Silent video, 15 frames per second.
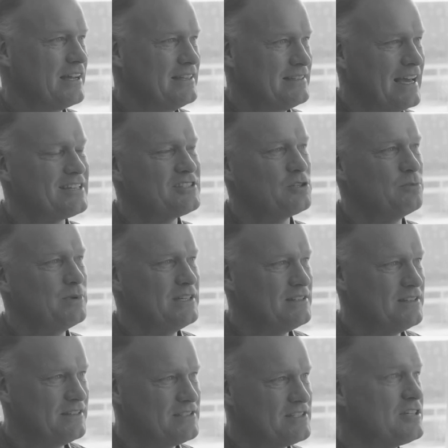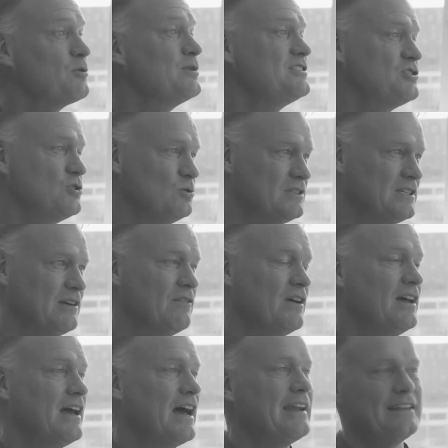It has to be so intuitive,
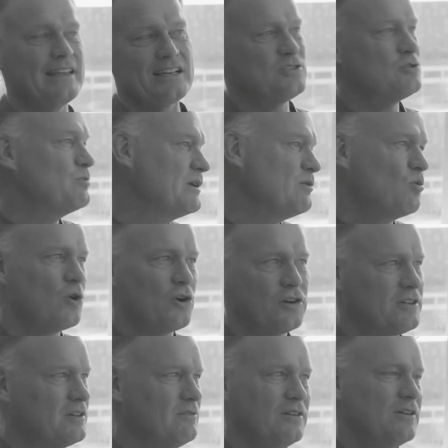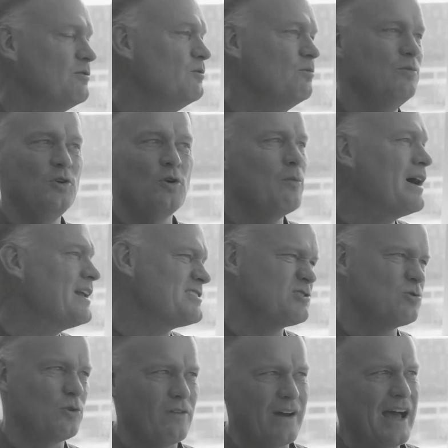and it has to be work no matter
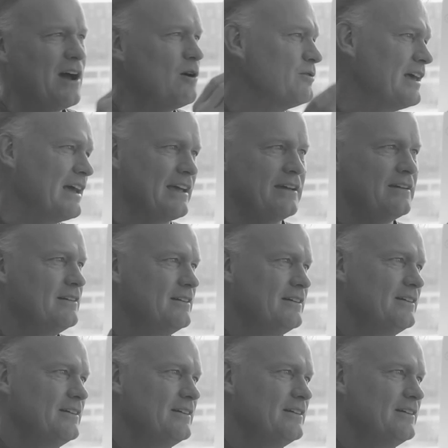sort of how they